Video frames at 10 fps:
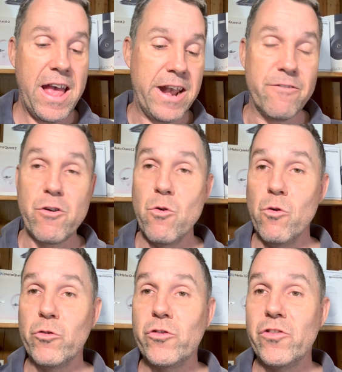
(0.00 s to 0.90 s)
and of
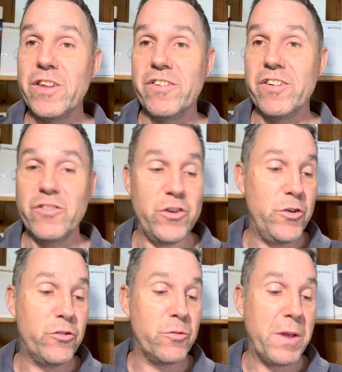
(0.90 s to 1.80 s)
course this is
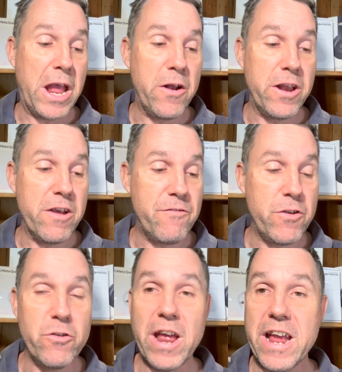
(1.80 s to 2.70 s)
new to me only a
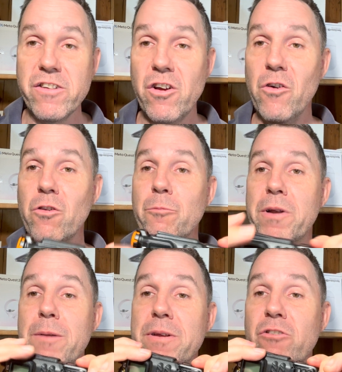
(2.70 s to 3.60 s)
few days old
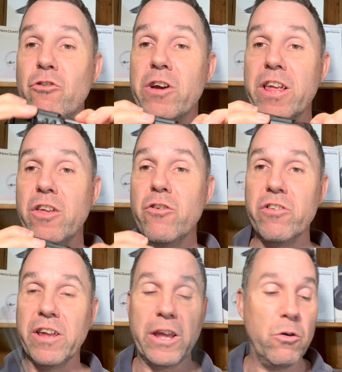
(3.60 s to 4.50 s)
but I'm enjoying
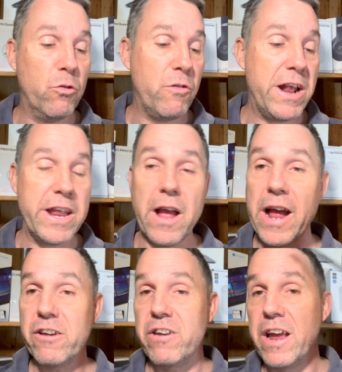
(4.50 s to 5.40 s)
using it already.
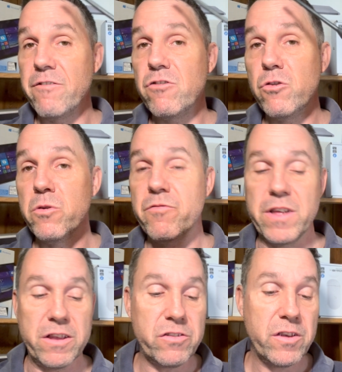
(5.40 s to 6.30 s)
I actually have two of
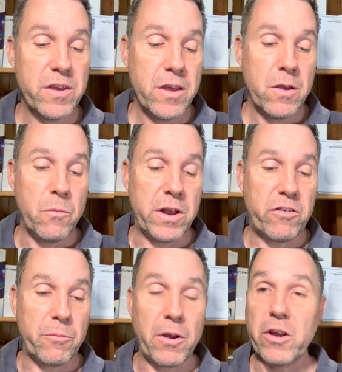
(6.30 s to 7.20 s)
these
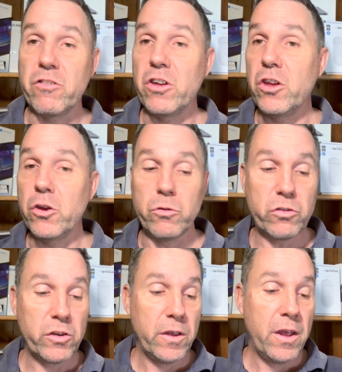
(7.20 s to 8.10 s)
which I'm going to
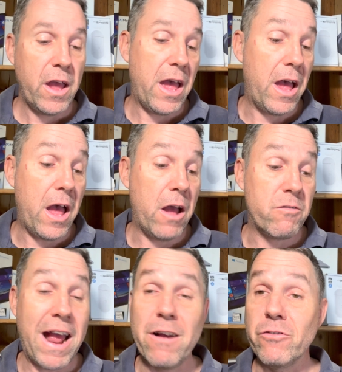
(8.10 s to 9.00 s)
use uh,
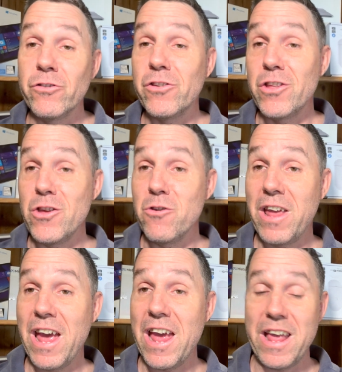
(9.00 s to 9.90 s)
around the
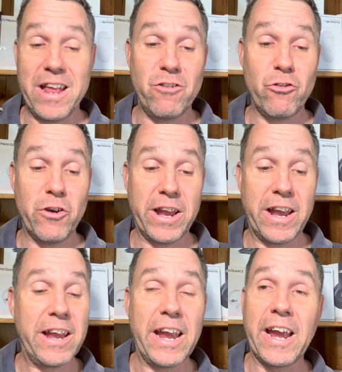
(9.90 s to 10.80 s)
UK enjoying
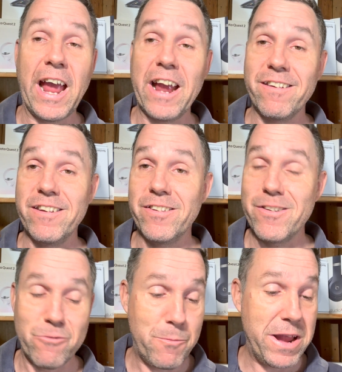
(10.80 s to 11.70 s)
getting access
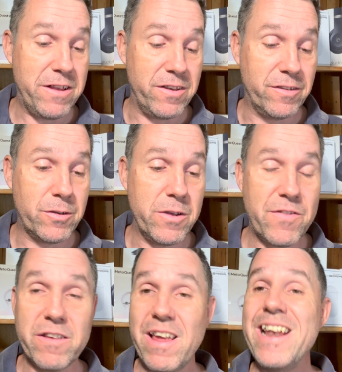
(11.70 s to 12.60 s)
to repeaters so if
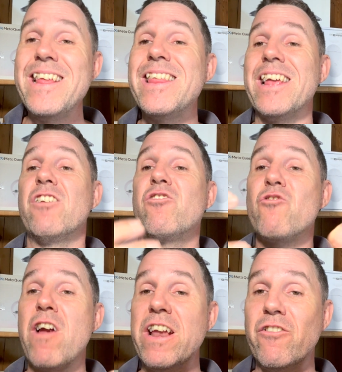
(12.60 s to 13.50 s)
there's anything
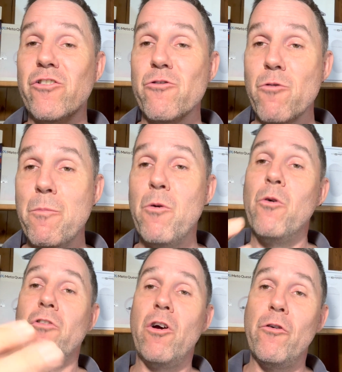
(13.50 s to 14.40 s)
strange to
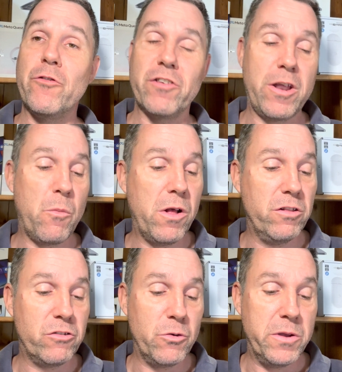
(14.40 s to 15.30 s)
report I obviously will do